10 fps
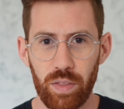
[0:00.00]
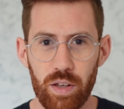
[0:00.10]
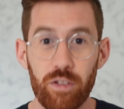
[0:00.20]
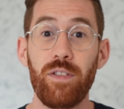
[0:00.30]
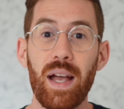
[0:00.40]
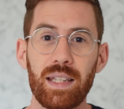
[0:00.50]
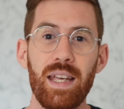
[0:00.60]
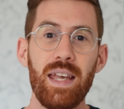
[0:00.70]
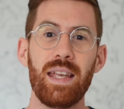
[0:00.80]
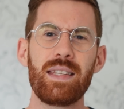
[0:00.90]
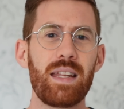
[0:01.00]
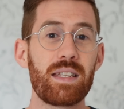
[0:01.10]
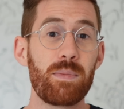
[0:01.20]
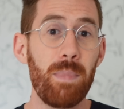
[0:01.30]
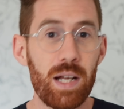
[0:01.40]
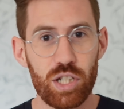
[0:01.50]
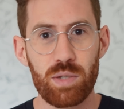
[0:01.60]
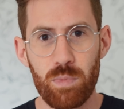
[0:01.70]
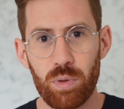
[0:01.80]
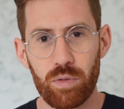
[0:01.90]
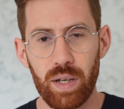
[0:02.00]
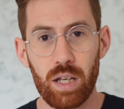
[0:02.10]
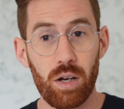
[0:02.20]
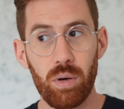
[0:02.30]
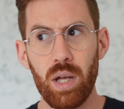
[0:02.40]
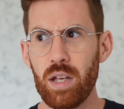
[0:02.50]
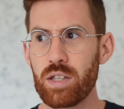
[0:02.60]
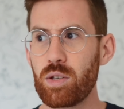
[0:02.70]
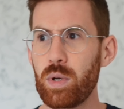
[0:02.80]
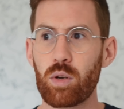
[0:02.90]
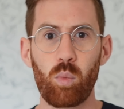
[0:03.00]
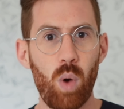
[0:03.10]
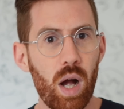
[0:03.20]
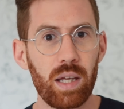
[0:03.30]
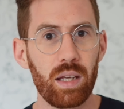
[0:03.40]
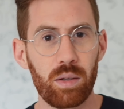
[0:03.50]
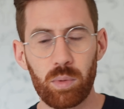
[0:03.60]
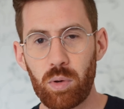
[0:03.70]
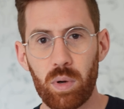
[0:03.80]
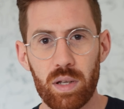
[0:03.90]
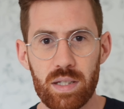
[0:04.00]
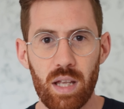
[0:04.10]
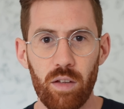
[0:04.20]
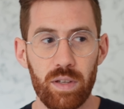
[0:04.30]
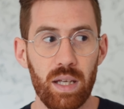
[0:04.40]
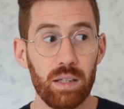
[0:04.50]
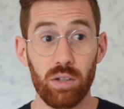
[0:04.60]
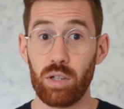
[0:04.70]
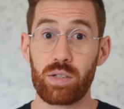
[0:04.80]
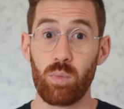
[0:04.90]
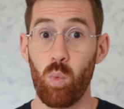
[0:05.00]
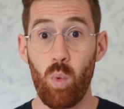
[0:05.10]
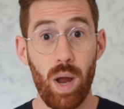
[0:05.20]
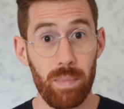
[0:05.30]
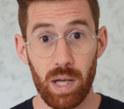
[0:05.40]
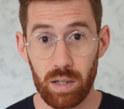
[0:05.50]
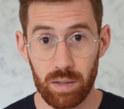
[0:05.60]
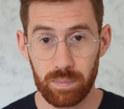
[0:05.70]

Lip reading: The effect is that it's much smoother video, so when you're walking and recording a selfie, it looks way better.